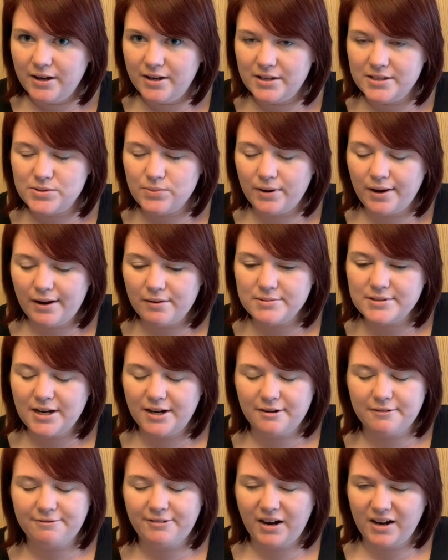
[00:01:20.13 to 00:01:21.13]
is what I was
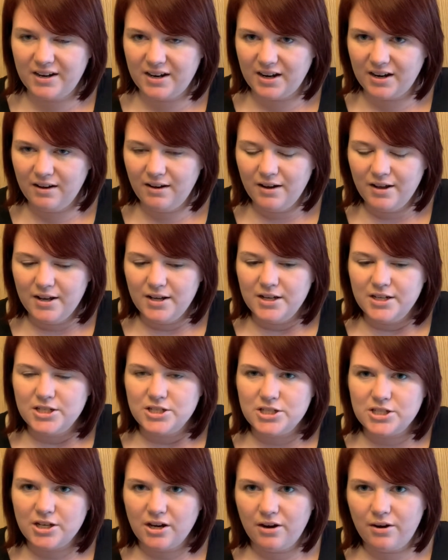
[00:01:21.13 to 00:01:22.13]
kind of finding.
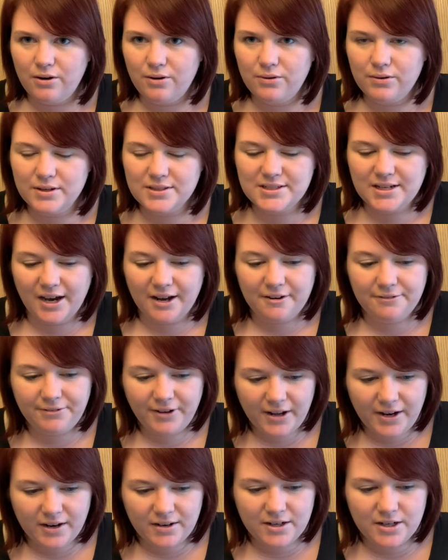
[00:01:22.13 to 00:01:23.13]
So it's kind of
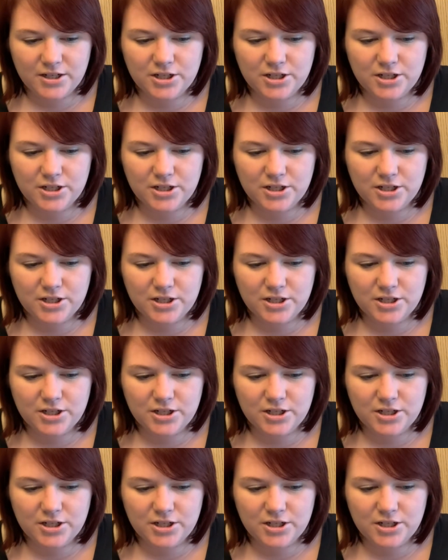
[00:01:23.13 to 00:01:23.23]
fun.